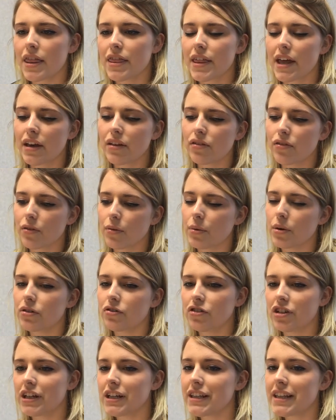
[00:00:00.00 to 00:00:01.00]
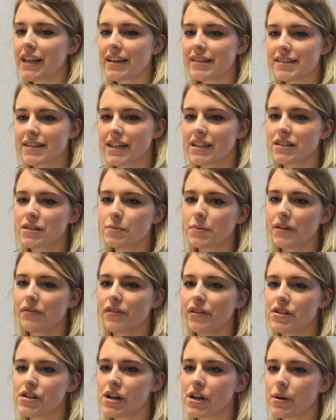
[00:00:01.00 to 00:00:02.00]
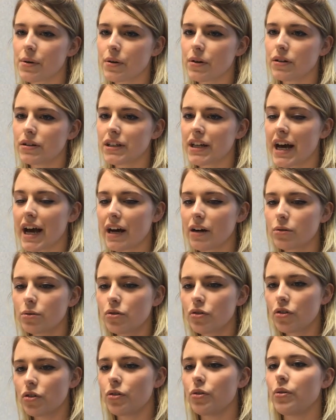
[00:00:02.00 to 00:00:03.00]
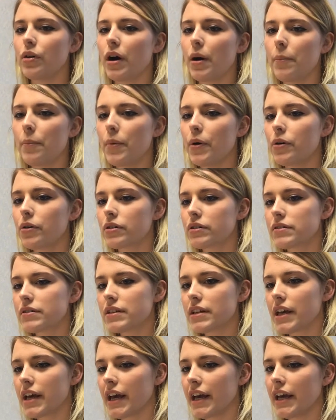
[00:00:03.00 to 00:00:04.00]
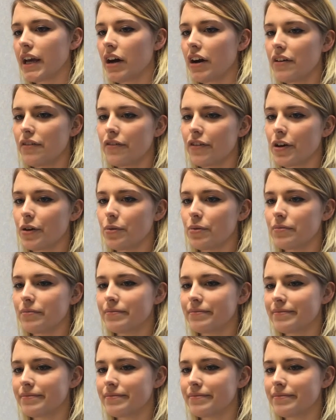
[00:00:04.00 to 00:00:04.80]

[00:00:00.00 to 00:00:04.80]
Thanks for watching. That's the end of my video on how to unbox an iPhone.